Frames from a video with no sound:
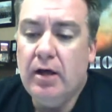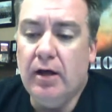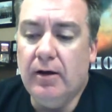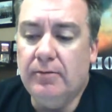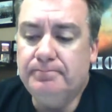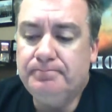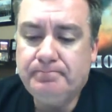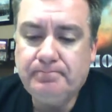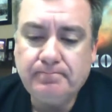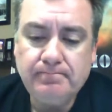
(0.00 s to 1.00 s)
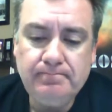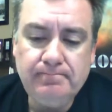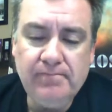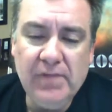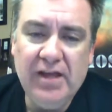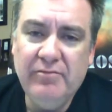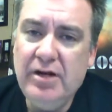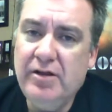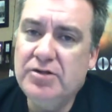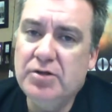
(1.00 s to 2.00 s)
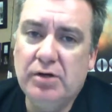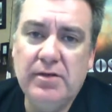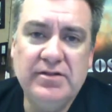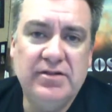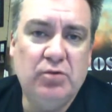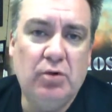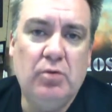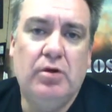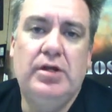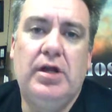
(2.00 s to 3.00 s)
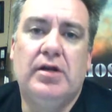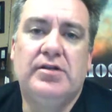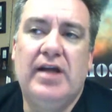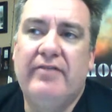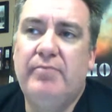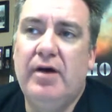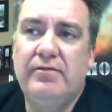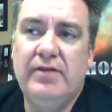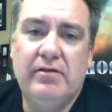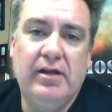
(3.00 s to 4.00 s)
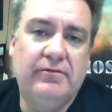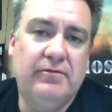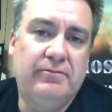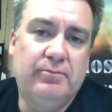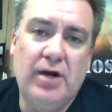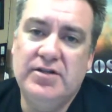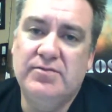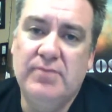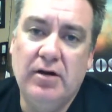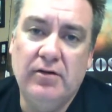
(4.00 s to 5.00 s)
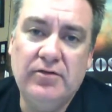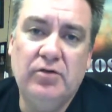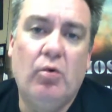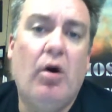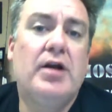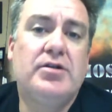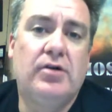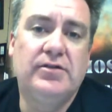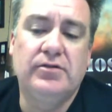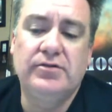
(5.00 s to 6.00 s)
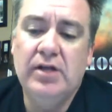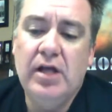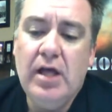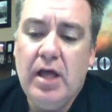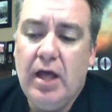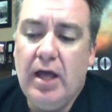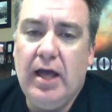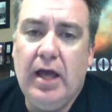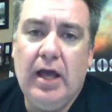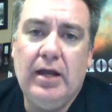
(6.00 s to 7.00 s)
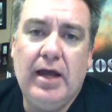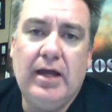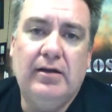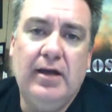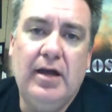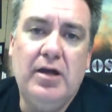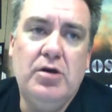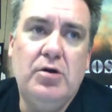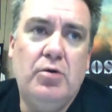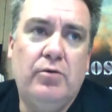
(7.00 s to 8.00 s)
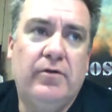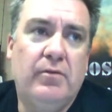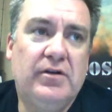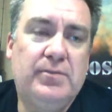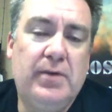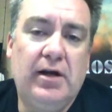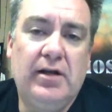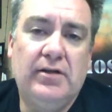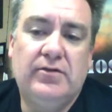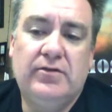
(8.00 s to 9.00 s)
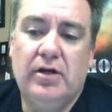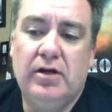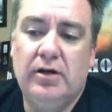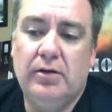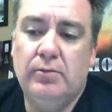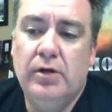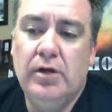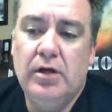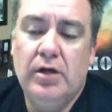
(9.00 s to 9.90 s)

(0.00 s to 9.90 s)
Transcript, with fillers: Um, I've been in the jewelry business twenty-one years, and I've buffed everything from precious metals to watch crystals, and I can tell you from experience um,